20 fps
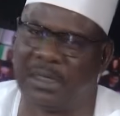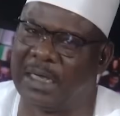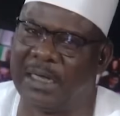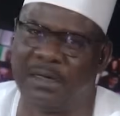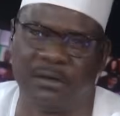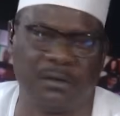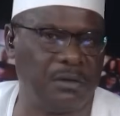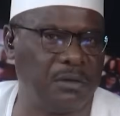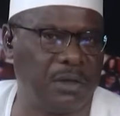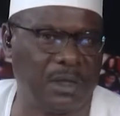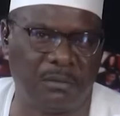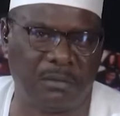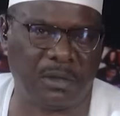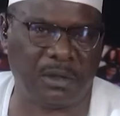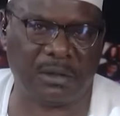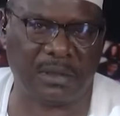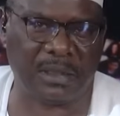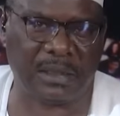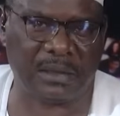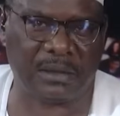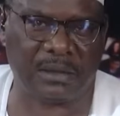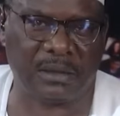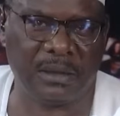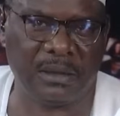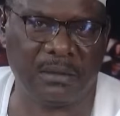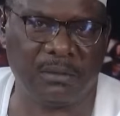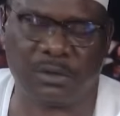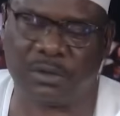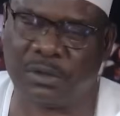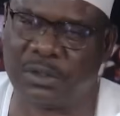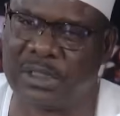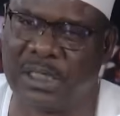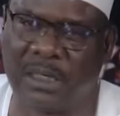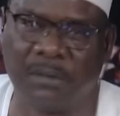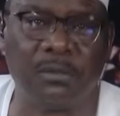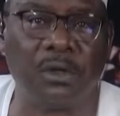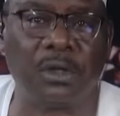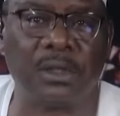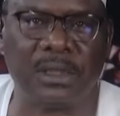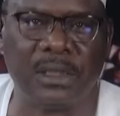I don't know about that because
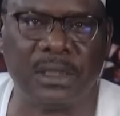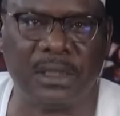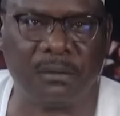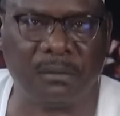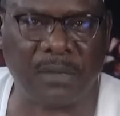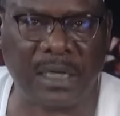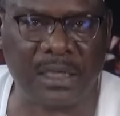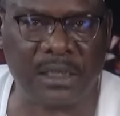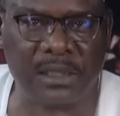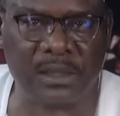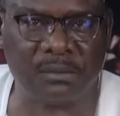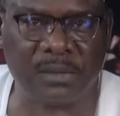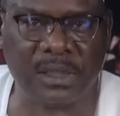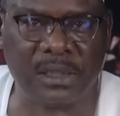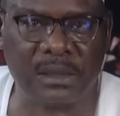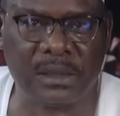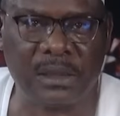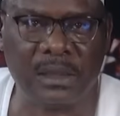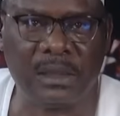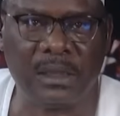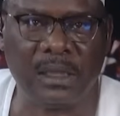I'm not in the management.